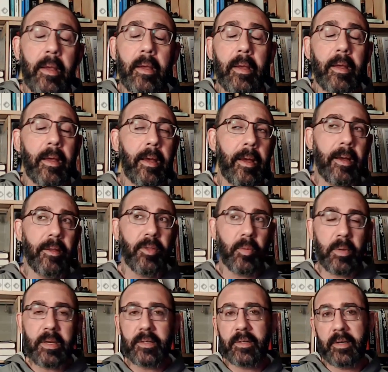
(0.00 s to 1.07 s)
The
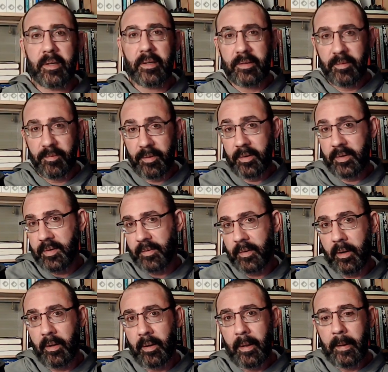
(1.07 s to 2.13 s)
reason is, first of
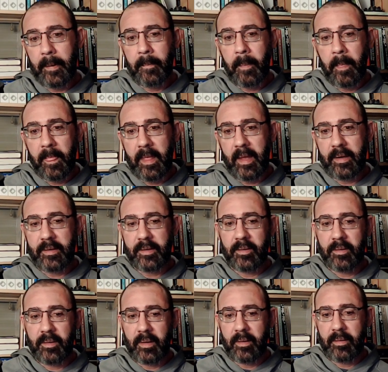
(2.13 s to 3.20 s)
all, that
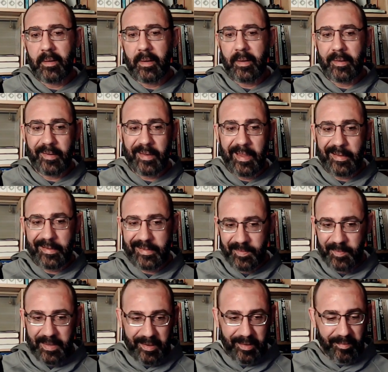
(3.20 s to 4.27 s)
it has
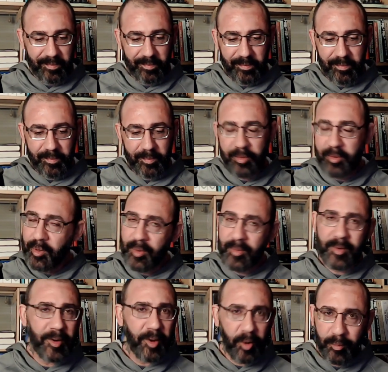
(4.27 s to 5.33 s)
been proven
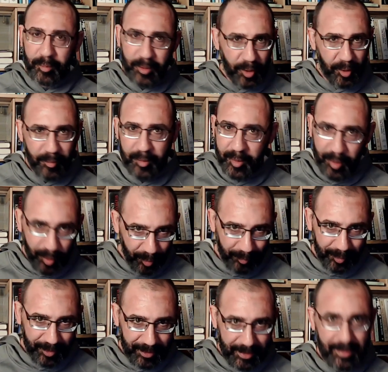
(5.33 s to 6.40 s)
over and over and over
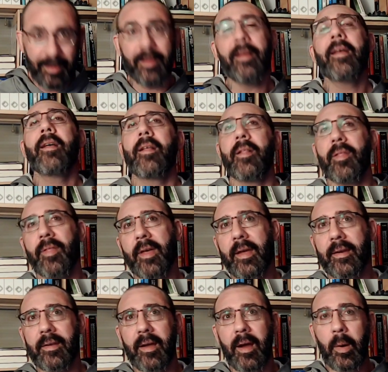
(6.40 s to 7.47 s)
again that
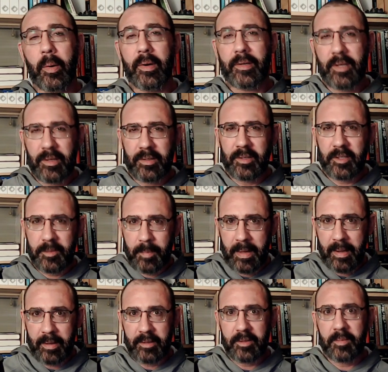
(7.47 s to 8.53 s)
our attention
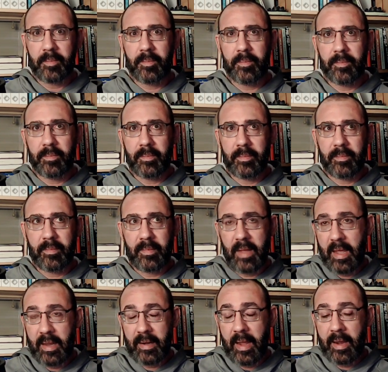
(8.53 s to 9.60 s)
spans
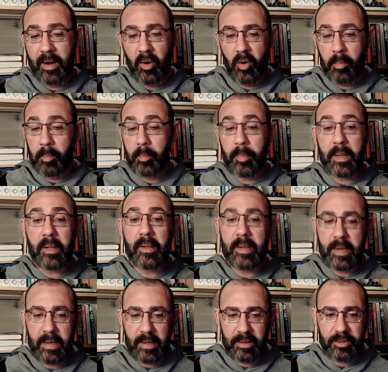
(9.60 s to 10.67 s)
and our
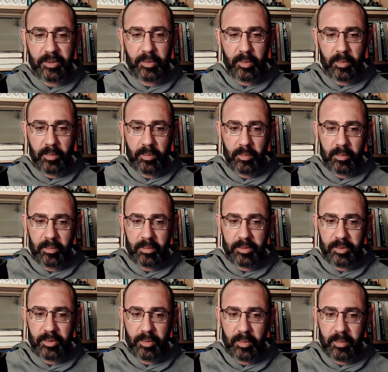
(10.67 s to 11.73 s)
ability to
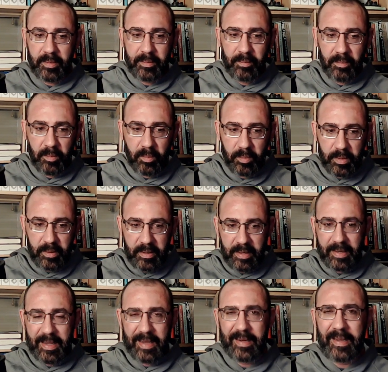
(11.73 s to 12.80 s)
really
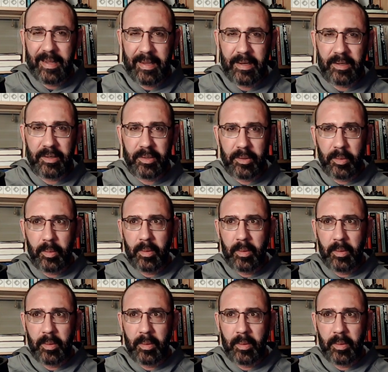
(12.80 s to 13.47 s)
get into